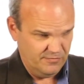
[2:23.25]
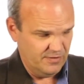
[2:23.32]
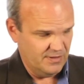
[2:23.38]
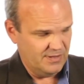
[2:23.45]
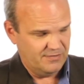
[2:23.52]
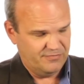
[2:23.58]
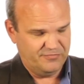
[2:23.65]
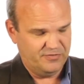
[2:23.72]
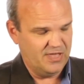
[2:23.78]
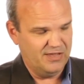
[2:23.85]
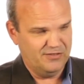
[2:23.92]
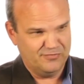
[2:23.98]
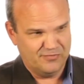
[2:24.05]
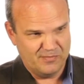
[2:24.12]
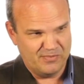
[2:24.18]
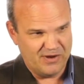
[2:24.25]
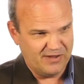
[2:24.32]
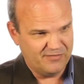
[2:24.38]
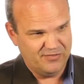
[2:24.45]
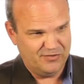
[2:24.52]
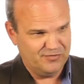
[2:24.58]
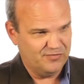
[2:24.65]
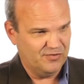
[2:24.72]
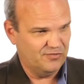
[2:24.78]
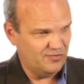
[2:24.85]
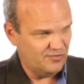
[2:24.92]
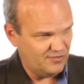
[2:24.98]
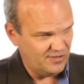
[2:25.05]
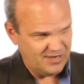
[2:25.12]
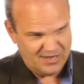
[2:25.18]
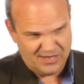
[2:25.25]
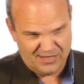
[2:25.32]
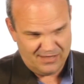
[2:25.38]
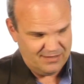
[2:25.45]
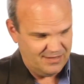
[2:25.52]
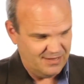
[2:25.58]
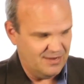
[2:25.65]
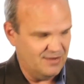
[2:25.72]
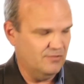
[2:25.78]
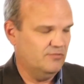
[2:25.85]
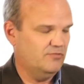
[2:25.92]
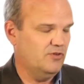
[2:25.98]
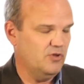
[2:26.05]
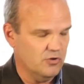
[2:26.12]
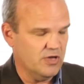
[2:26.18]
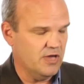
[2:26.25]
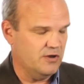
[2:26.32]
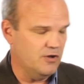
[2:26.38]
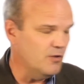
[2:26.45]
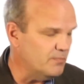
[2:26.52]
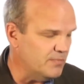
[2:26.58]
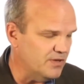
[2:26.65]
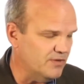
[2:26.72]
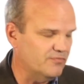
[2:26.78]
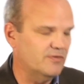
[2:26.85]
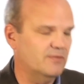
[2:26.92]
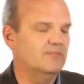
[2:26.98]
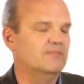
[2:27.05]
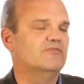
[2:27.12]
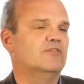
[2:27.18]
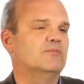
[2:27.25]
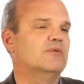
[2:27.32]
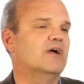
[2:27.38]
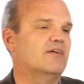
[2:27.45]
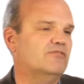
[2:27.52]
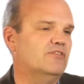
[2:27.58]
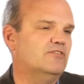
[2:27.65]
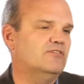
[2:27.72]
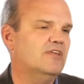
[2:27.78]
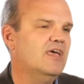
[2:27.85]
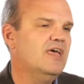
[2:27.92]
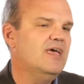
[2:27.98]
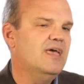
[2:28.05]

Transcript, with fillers: uh, flakes for breakfast versus eating, you know, steel cut oatmeal for, for breakfast.